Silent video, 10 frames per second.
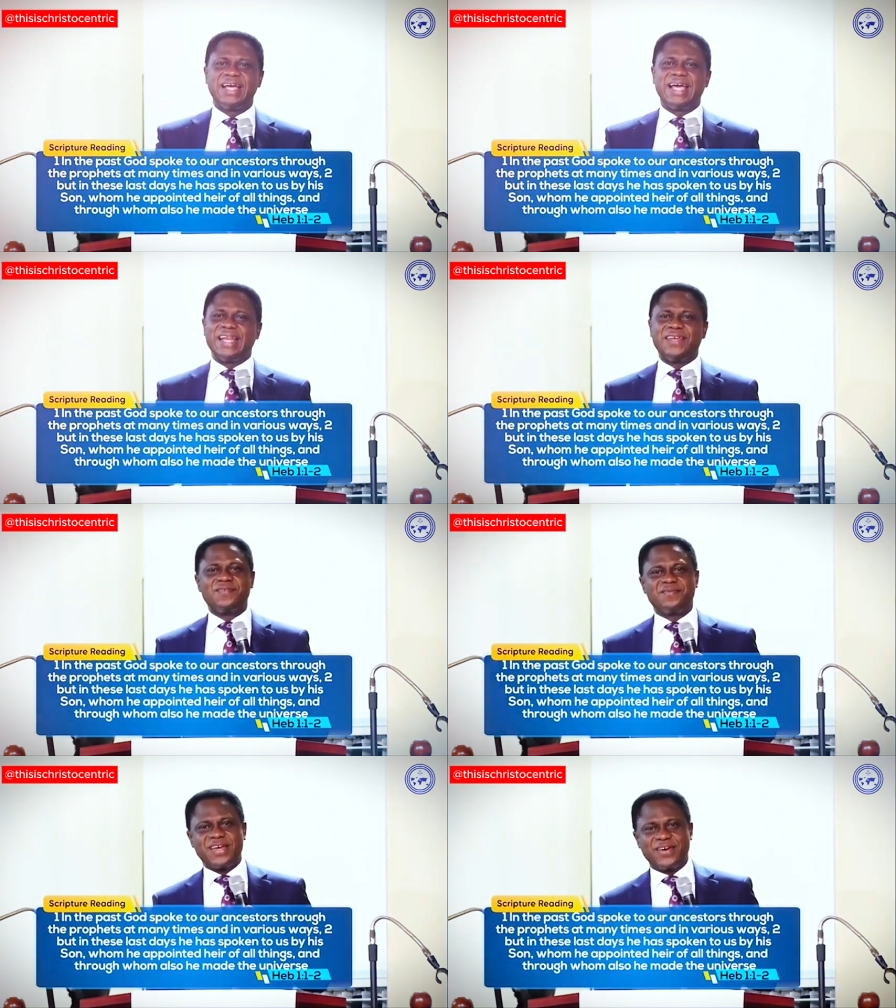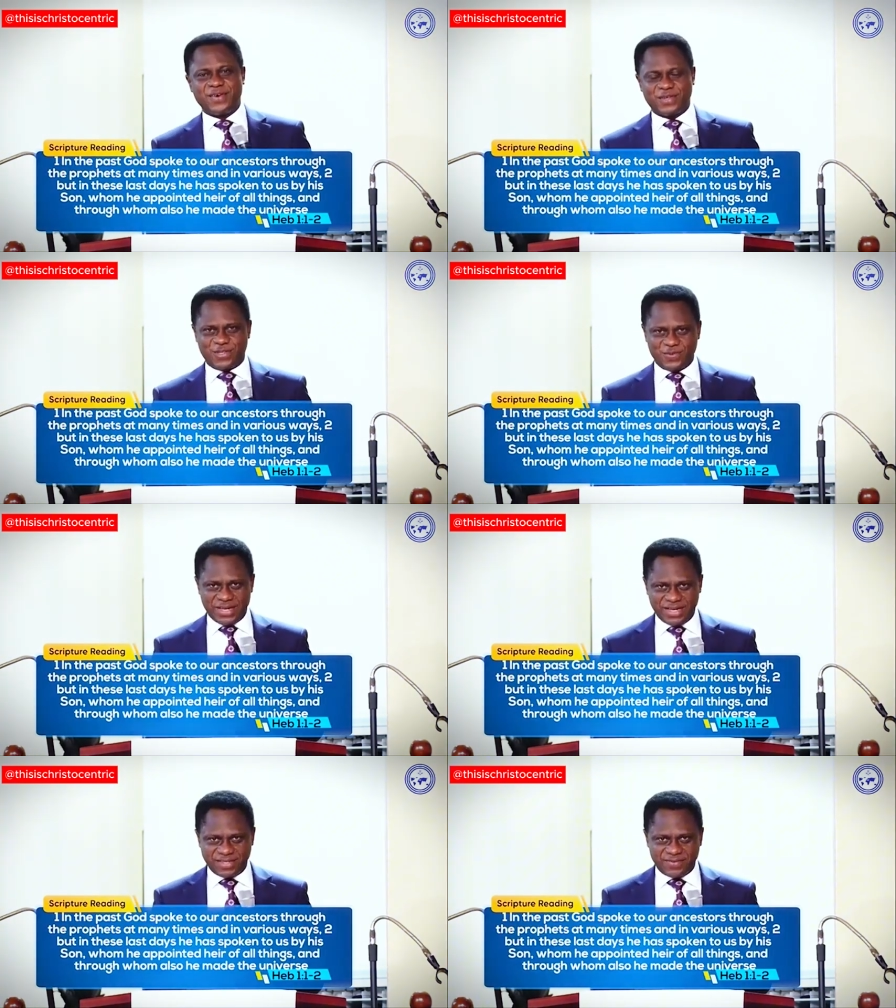and in various
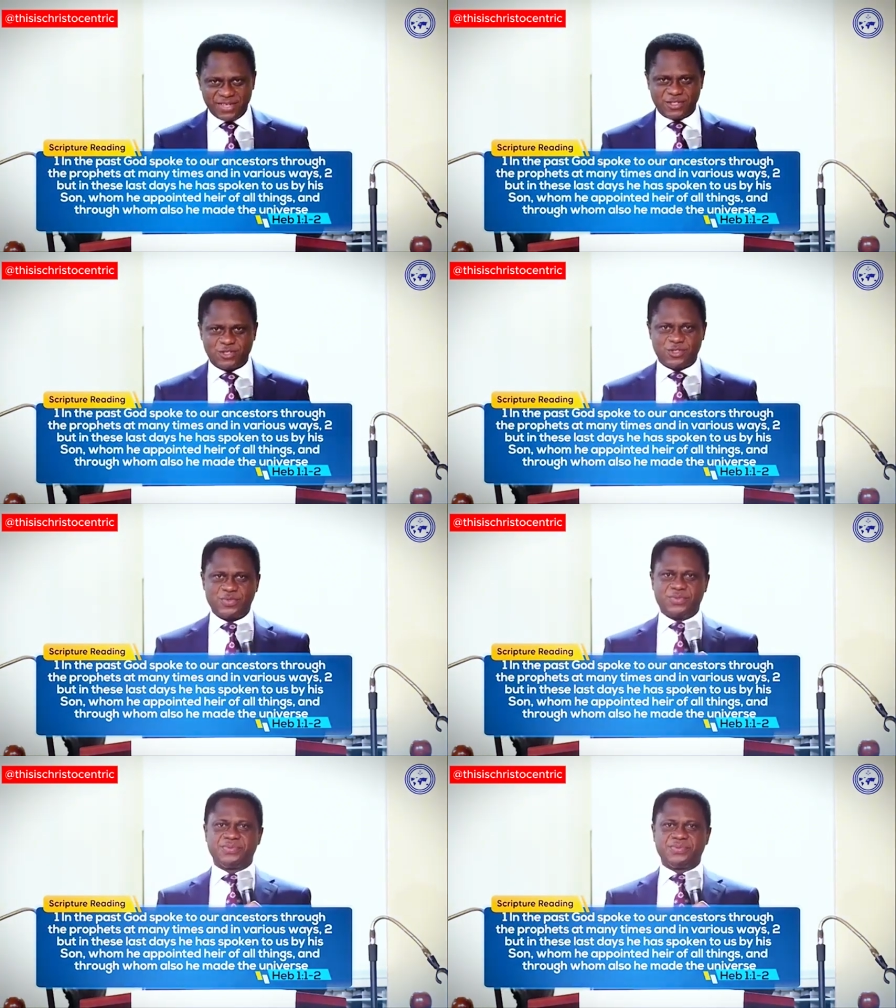ways. Verse 2.